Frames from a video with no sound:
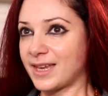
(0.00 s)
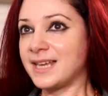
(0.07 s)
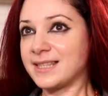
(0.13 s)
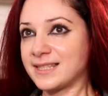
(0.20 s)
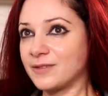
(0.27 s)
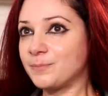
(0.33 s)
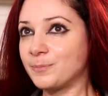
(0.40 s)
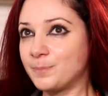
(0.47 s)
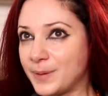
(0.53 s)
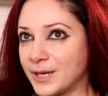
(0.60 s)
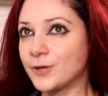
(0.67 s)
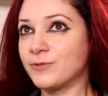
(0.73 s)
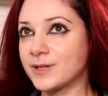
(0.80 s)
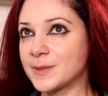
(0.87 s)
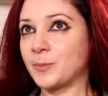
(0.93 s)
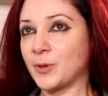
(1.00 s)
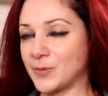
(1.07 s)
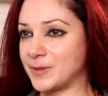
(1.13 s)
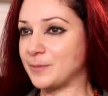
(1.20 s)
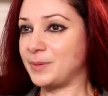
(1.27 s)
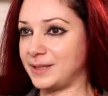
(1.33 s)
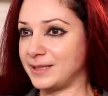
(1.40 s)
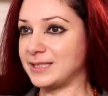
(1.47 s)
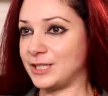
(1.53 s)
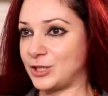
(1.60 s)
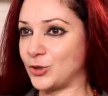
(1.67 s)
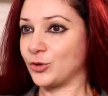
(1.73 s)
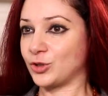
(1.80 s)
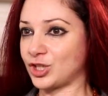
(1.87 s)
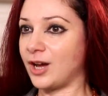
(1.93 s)
it's a big responsibility
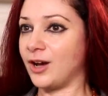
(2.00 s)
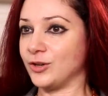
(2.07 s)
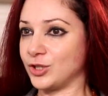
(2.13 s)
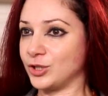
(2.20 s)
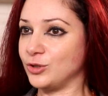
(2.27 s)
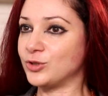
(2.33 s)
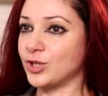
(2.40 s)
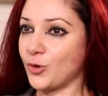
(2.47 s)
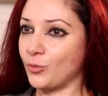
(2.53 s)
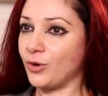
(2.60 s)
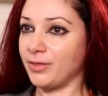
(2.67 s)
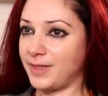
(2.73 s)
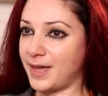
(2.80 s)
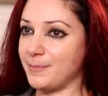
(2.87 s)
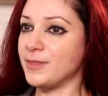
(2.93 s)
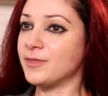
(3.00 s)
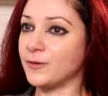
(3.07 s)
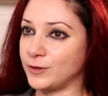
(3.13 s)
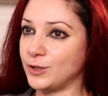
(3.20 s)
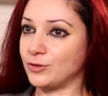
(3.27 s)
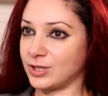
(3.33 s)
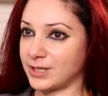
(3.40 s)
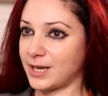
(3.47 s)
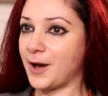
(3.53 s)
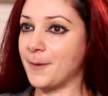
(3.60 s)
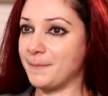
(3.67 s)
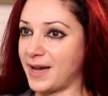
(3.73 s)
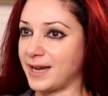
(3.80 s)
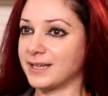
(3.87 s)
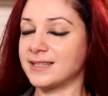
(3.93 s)
to your child, and you don't want them in the future to
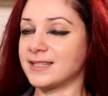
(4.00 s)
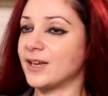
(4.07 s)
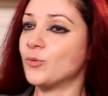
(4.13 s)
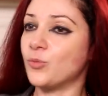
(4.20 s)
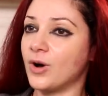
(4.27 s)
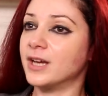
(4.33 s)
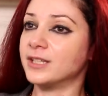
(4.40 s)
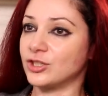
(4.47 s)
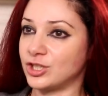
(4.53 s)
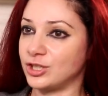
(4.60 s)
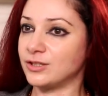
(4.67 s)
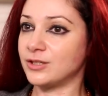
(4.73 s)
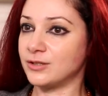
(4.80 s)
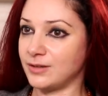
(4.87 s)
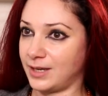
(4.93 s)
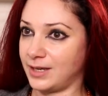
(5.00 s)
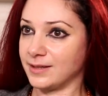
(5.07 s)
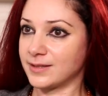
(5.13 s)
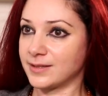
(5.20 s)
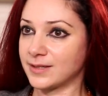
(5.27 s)
come back and say, why did you do this?